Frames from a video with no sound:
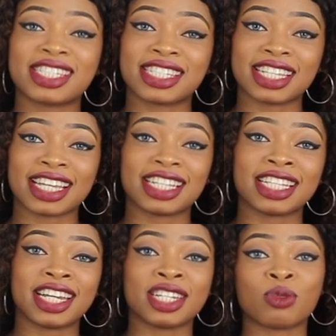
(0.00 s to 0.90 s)
since I
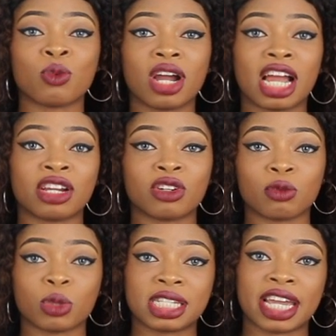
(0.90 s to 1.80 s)
started this 1 gallon of
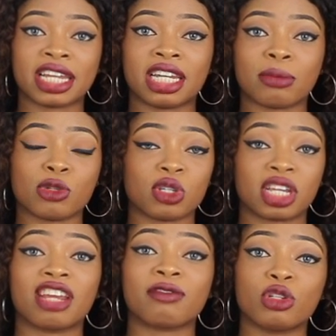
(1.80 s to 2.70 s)
water a day, I'm not
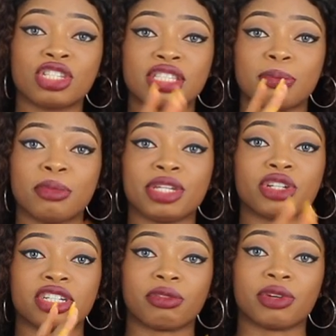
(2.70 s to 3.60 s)
joking, I've noticed
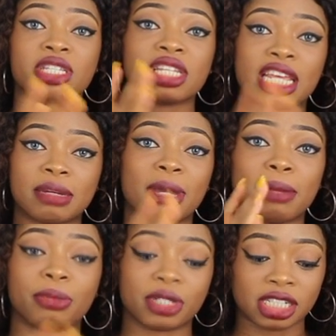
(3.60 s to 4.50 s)
major difference in my
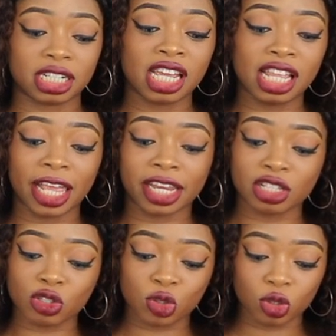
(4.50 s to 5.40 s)
body. Like,
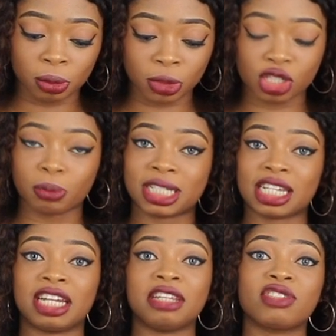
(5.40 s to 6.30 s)
it's so much better.
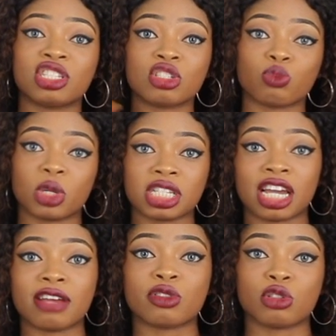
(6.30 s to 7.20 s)
And if this is what I
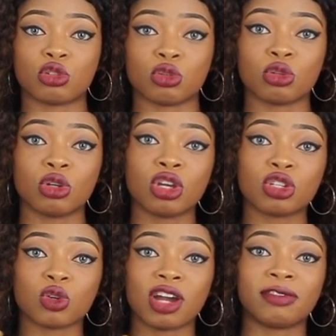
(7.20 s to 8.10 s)
have to do
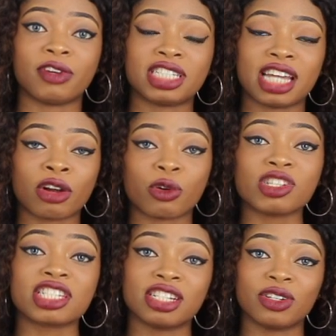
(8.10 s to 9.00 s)
to avoid that
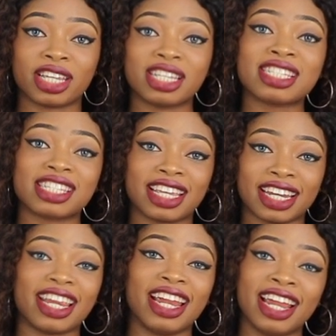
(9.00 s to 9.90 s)
crusty looking
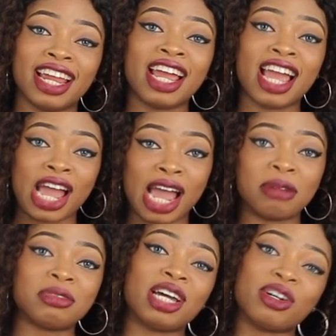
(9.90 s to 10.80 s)
skin, yeah,
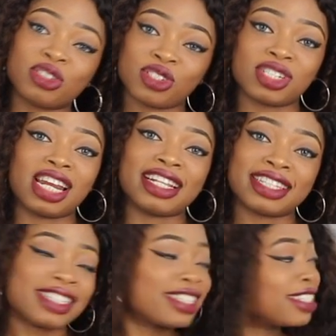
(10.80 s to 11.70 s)
I'm down to do that.